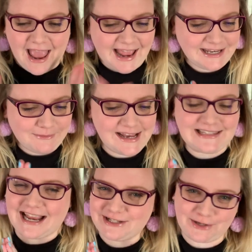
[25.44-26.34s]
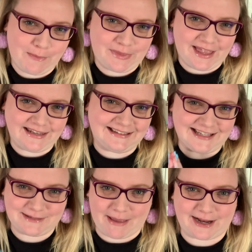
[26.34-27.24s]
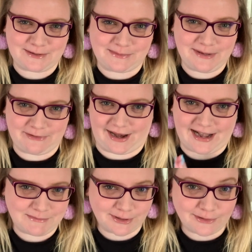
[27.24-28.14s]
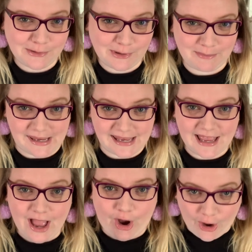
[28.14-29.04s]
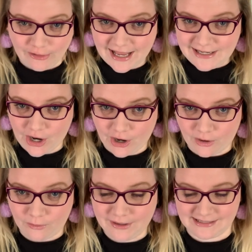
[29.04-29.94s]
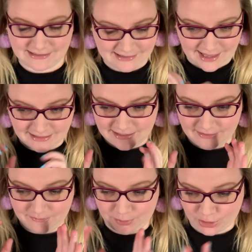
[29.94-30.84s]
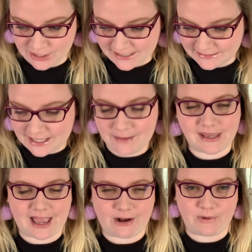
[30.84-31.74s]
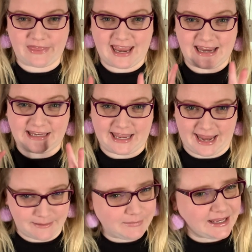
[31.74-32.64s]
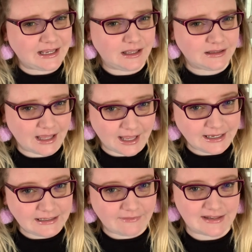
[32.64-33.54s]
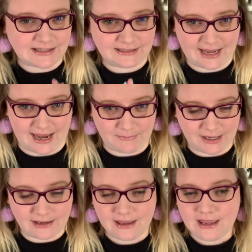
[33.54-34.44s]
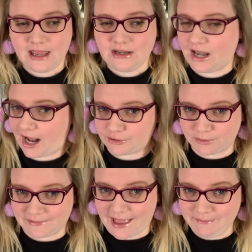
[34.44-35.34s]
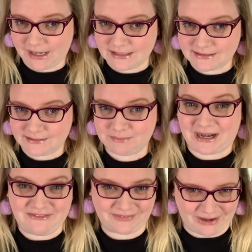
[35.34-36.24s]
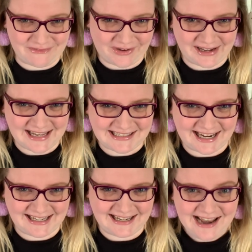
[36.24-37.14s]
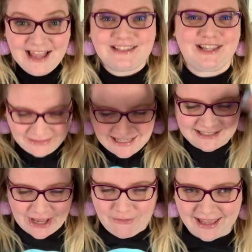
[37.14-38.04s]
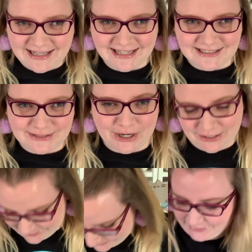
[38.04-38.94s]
Anyways, I just hope that this package will be great. I'm sure it will be. All I know is that Pusheen is coming out with a gaming line. They said gaming. Not sure what that means, but I'm very, very excited. So let's go ahead and get started.